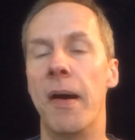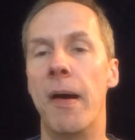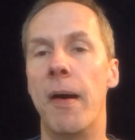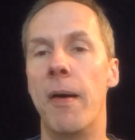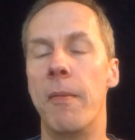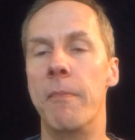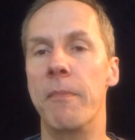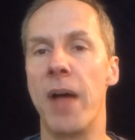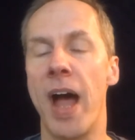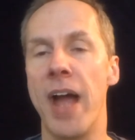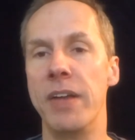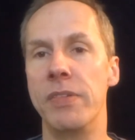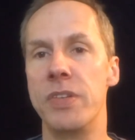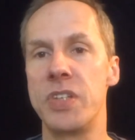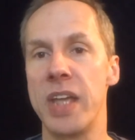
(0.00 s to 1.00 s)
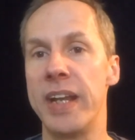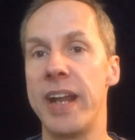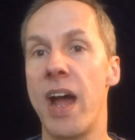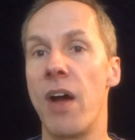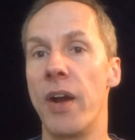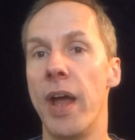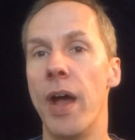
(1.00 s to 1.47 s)
I
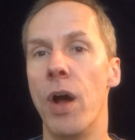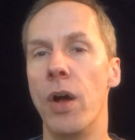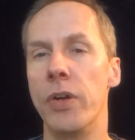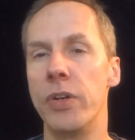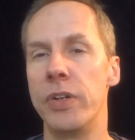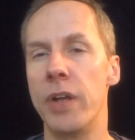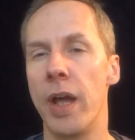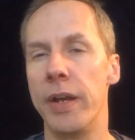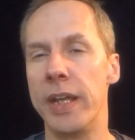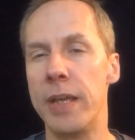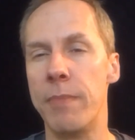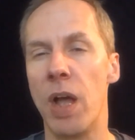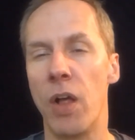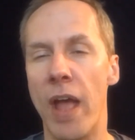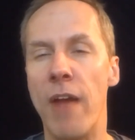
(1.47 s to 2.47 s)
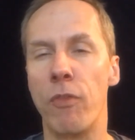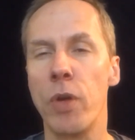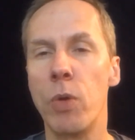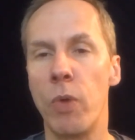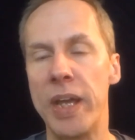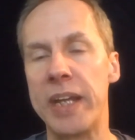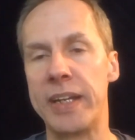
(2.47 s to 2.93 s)
send out an email
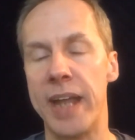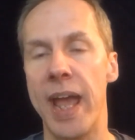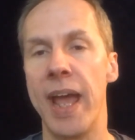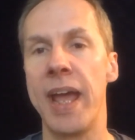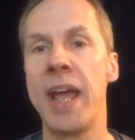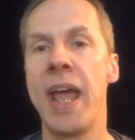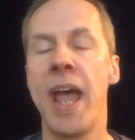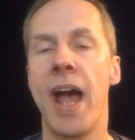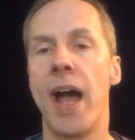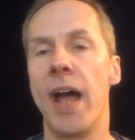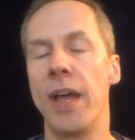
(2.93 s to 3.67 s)
every weekday.